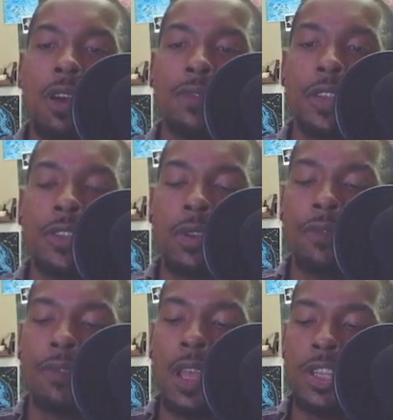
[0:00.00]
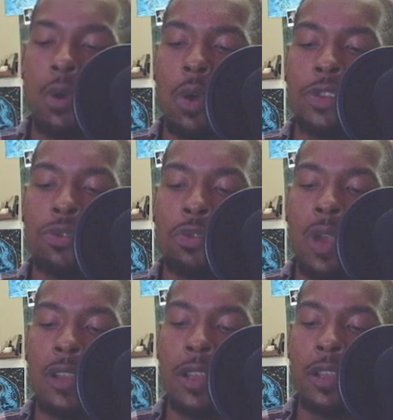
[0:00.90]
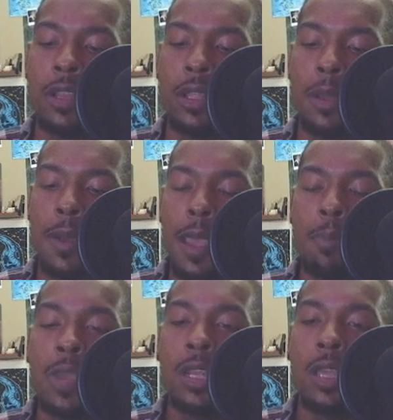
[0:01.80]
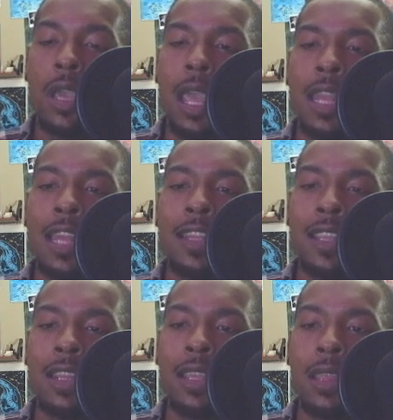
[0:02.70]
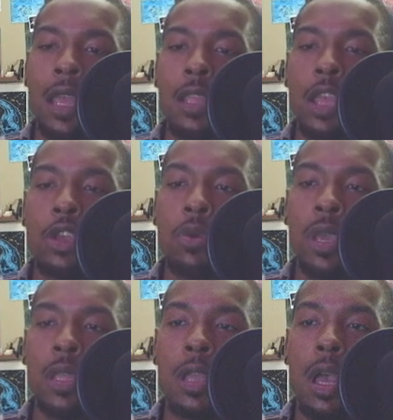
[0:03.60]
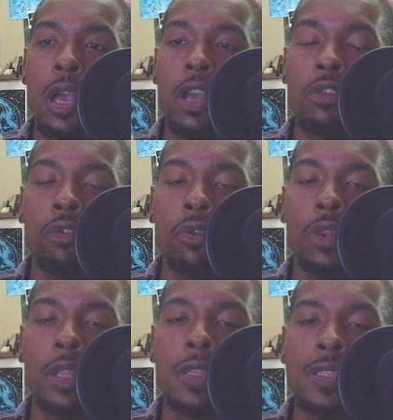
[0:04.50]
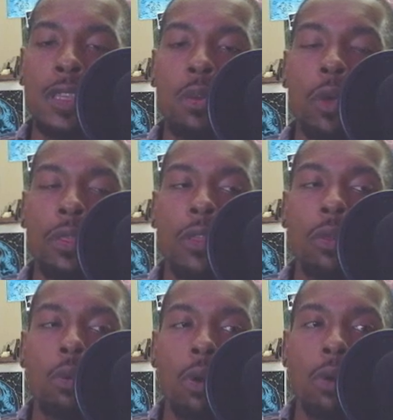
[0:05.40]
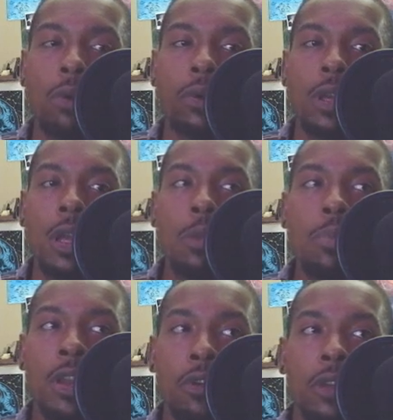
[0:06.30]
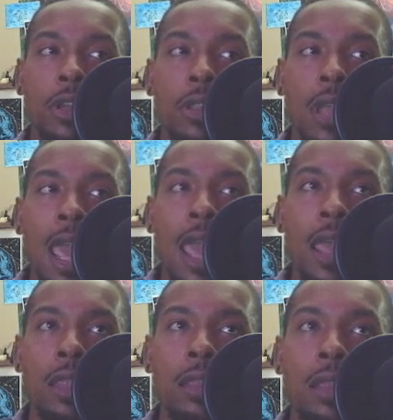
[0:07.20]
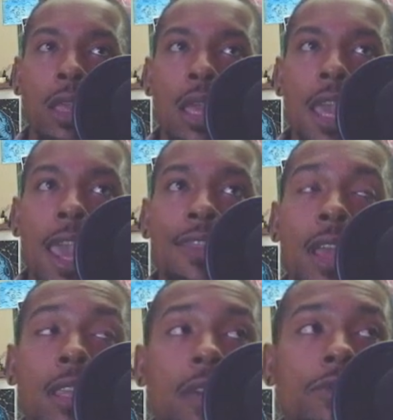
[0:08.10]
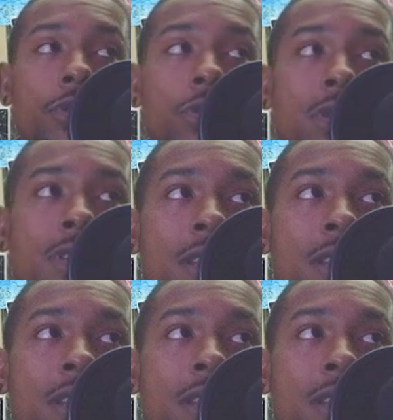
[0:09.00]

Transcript: that you can flesh out a true identity, meaning an identity that you can congruently see within the world, period, and that gives you a sense